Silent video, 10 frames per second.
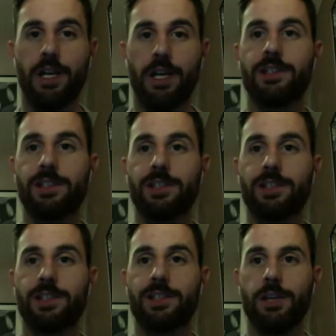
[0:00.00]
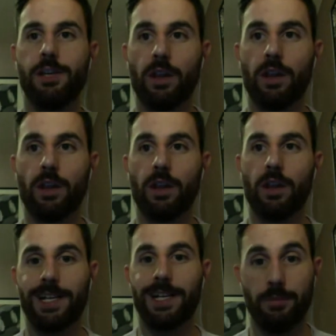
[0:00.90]
to see which one of them
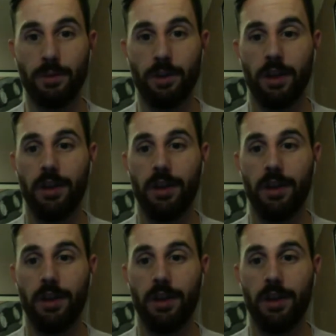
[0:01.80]
gets the boot,